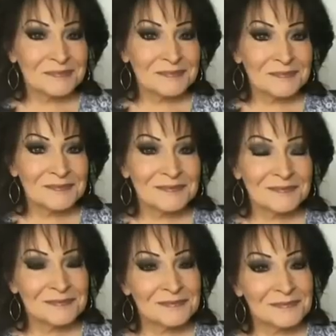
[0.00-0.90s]

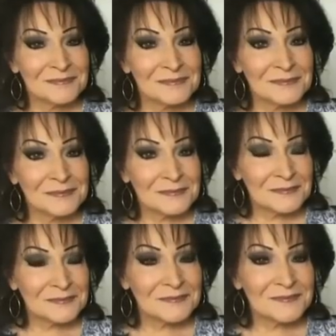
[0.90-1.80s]

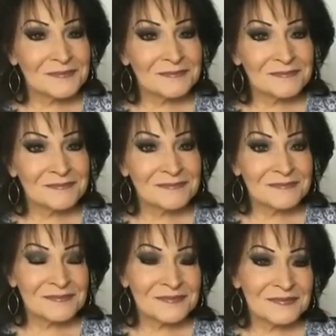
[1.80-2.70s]

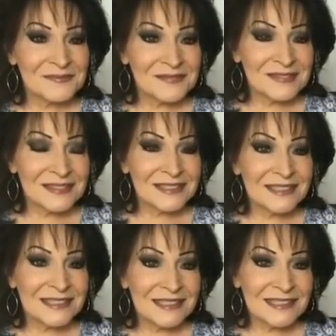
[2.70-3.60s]

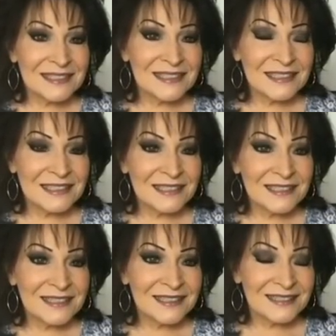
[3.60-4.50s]

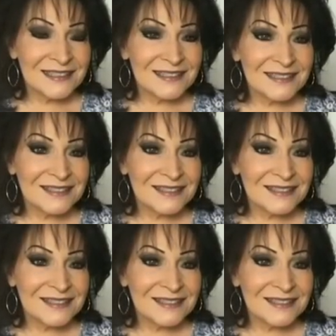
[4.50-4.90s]
[no speech]